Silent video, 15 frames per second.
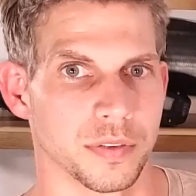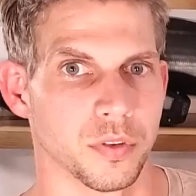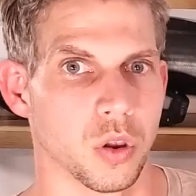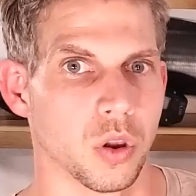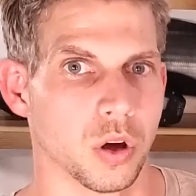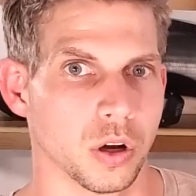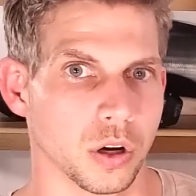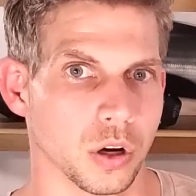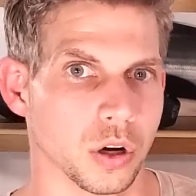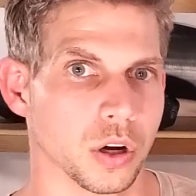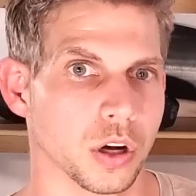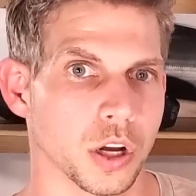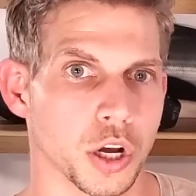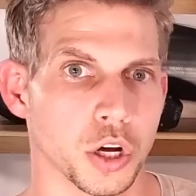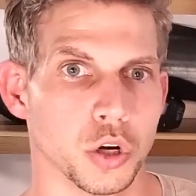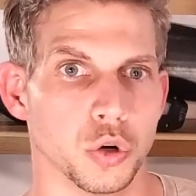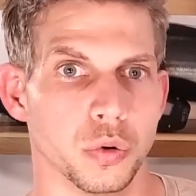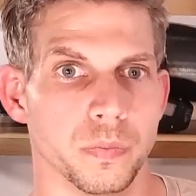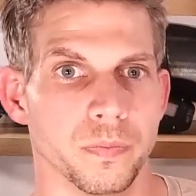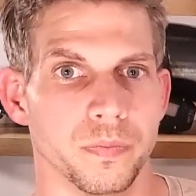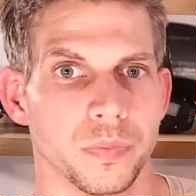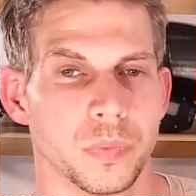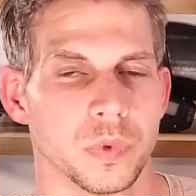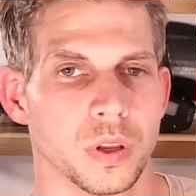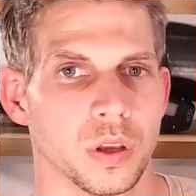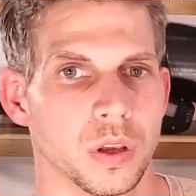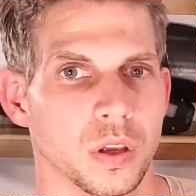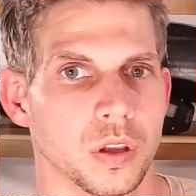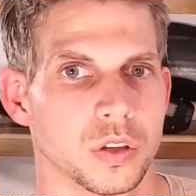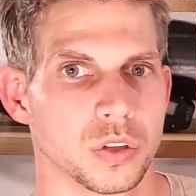have a longer cone.
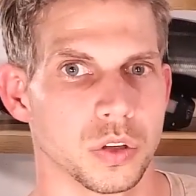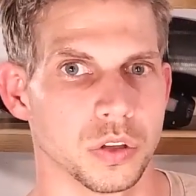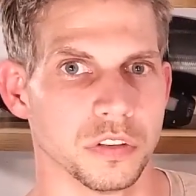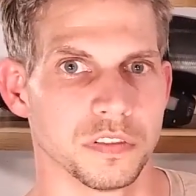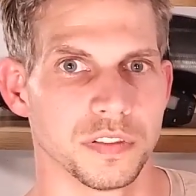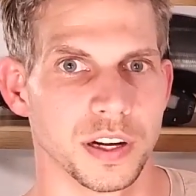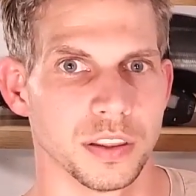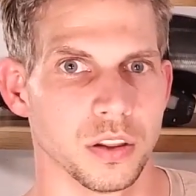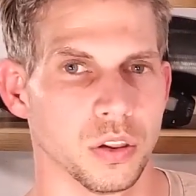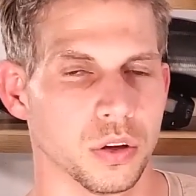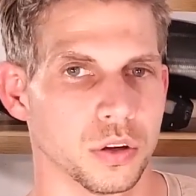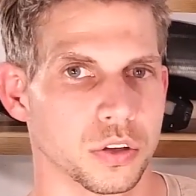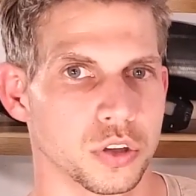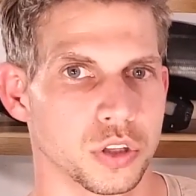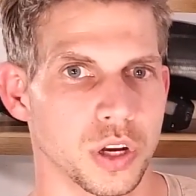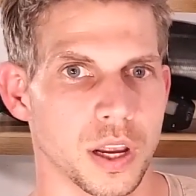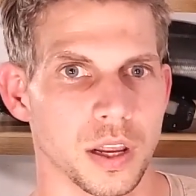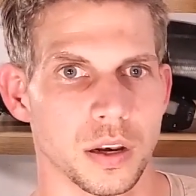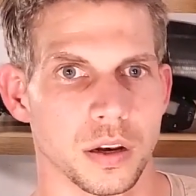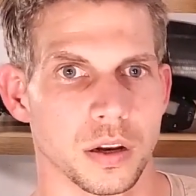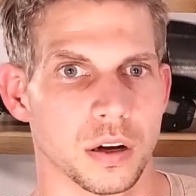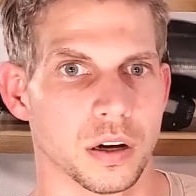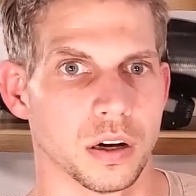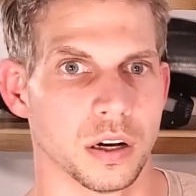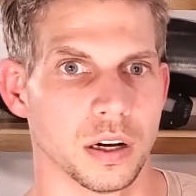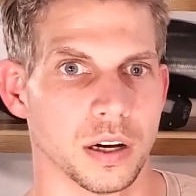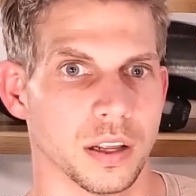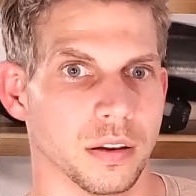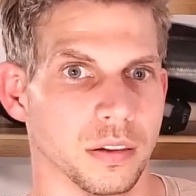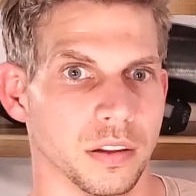So you'll find the large jet
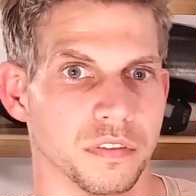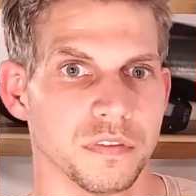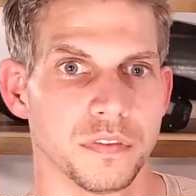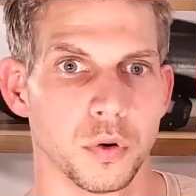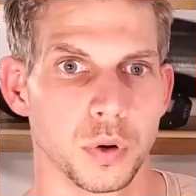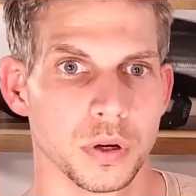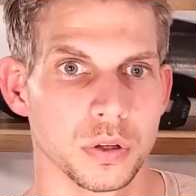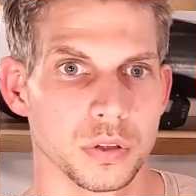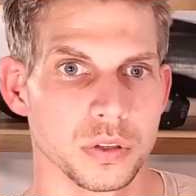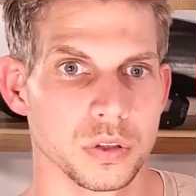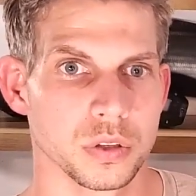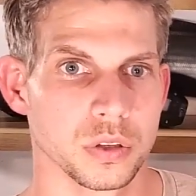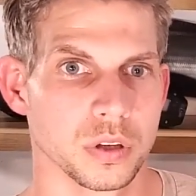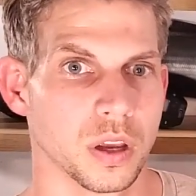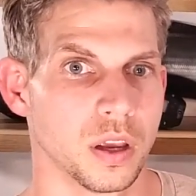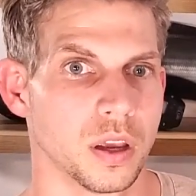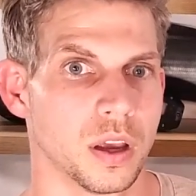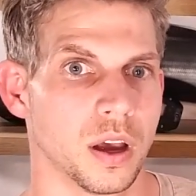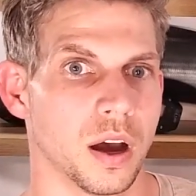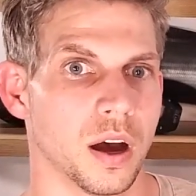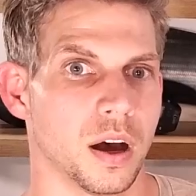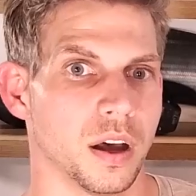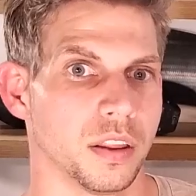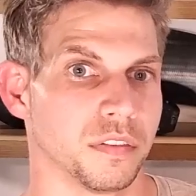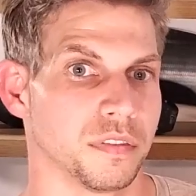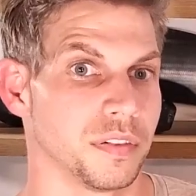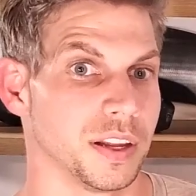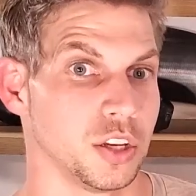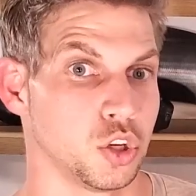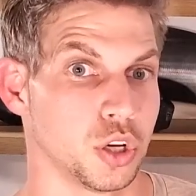on lift foils, the
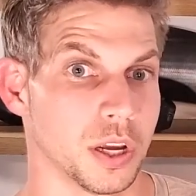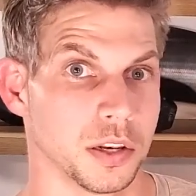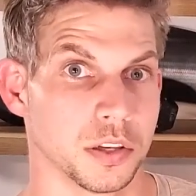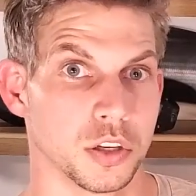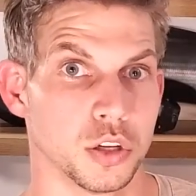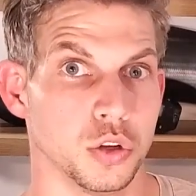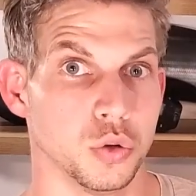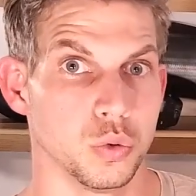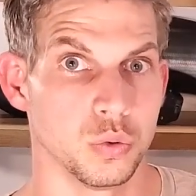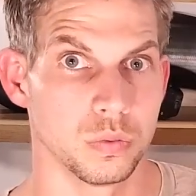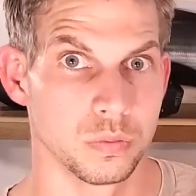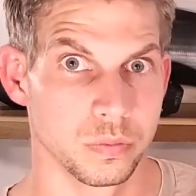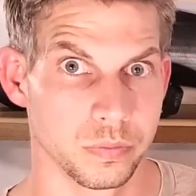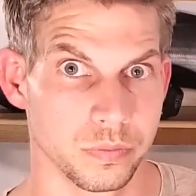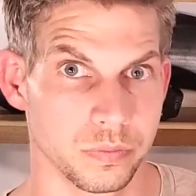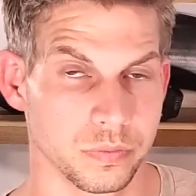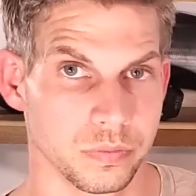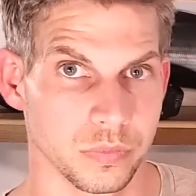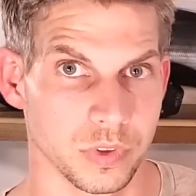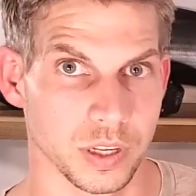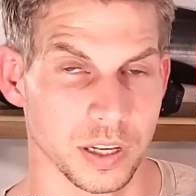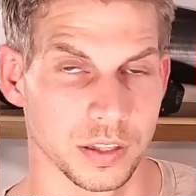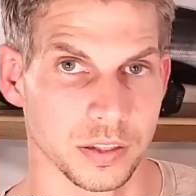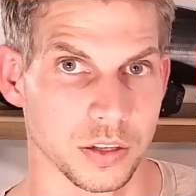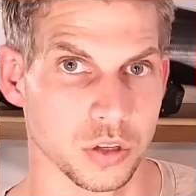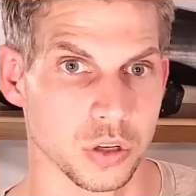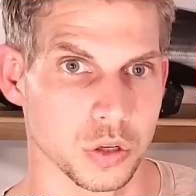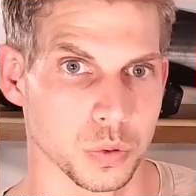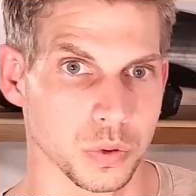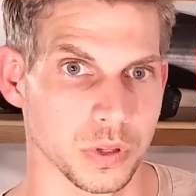Flite Jet 2 that they
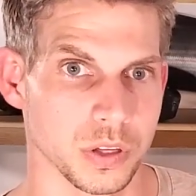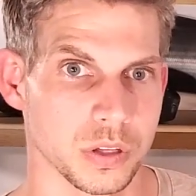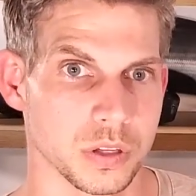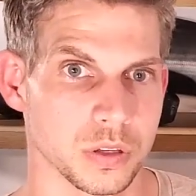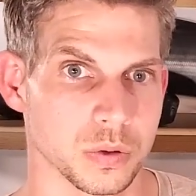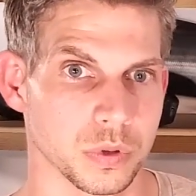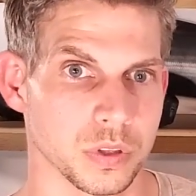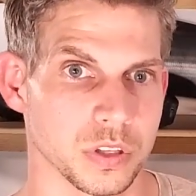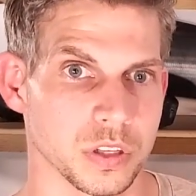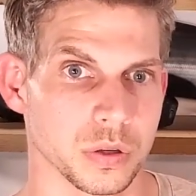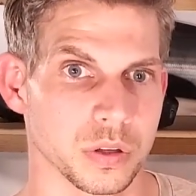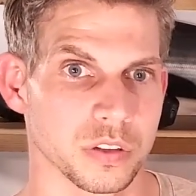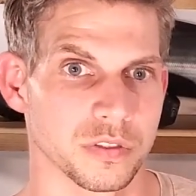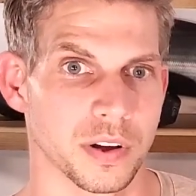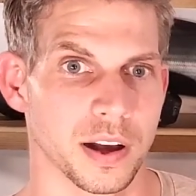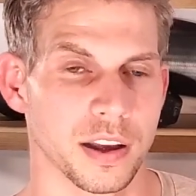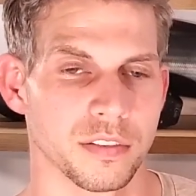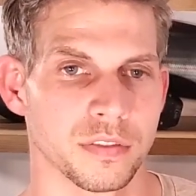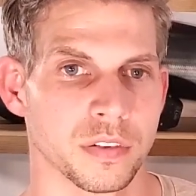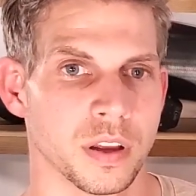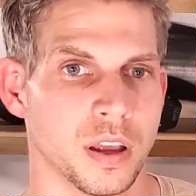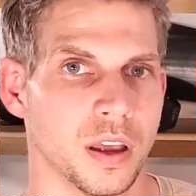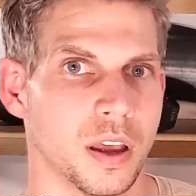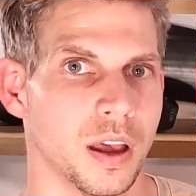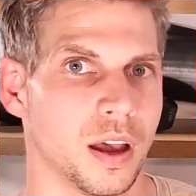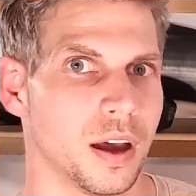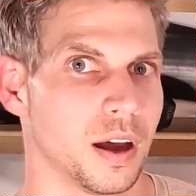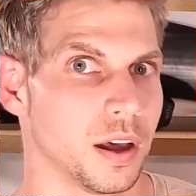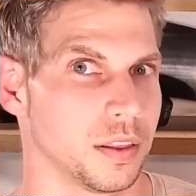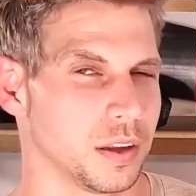just released with the Series 5.
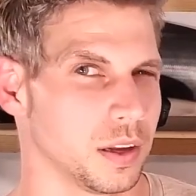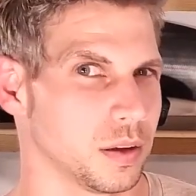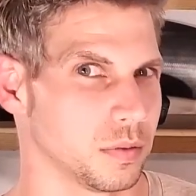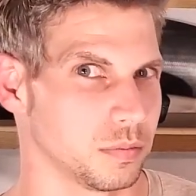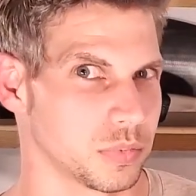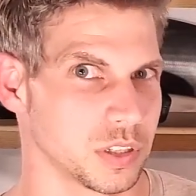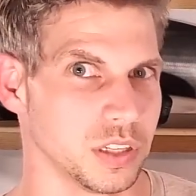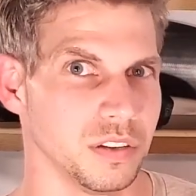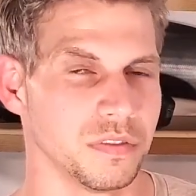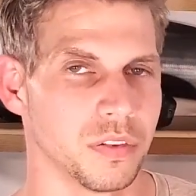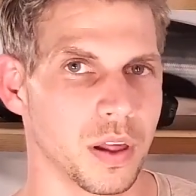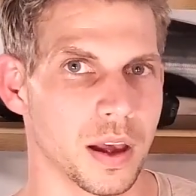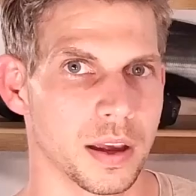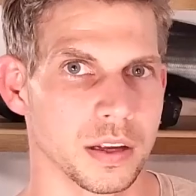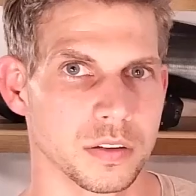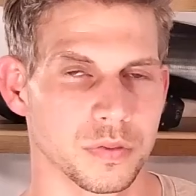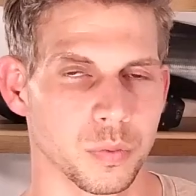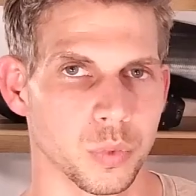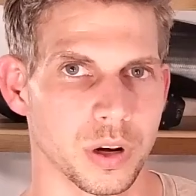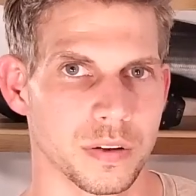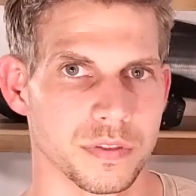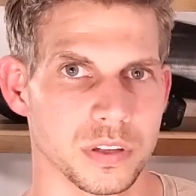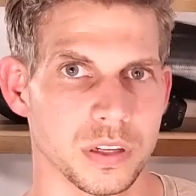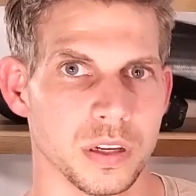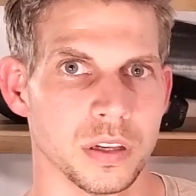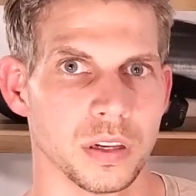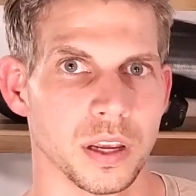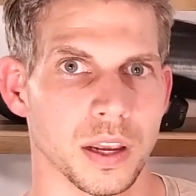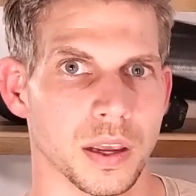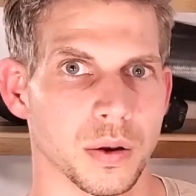I think Sifly is from what I've
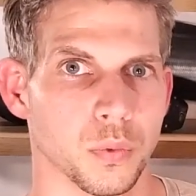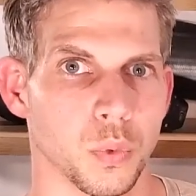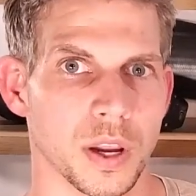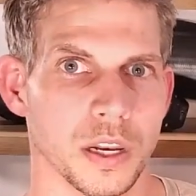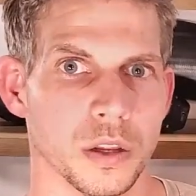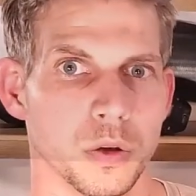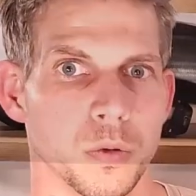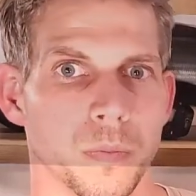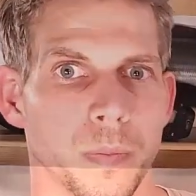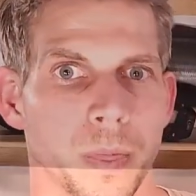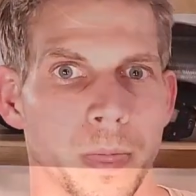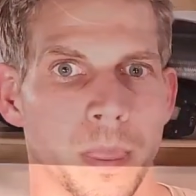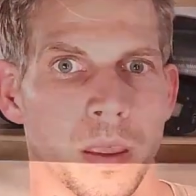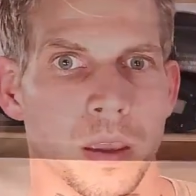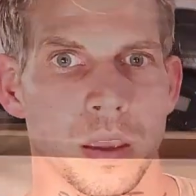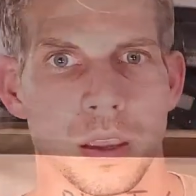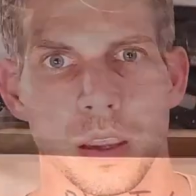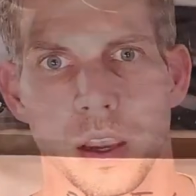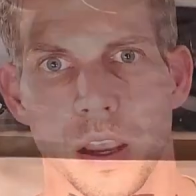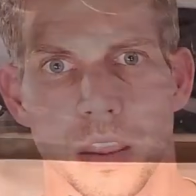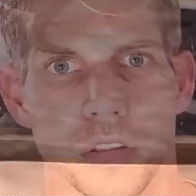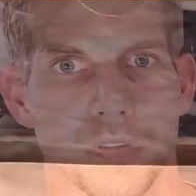seen, and Waydoo. And